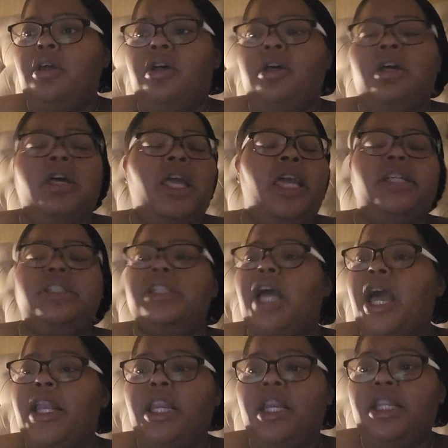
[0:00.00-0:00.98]

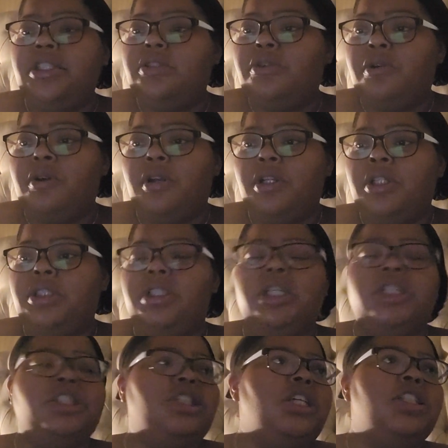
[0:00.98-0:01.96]
anxiety disorders,
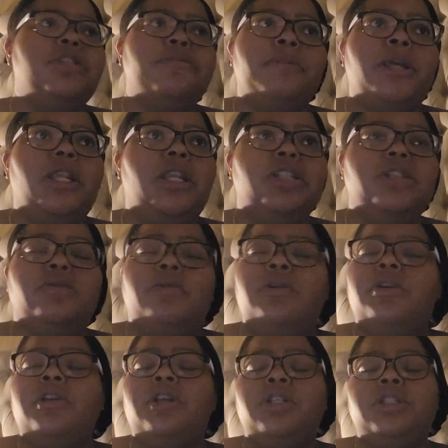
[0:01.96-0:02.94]
adjustment
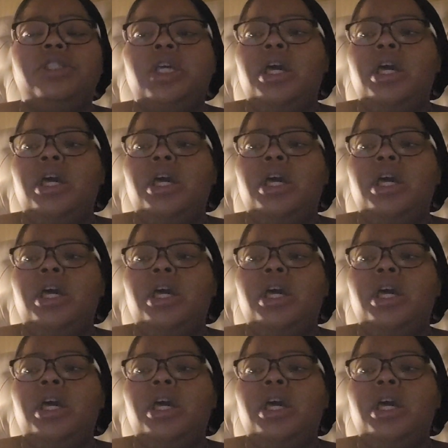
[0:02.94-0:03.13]
disorders,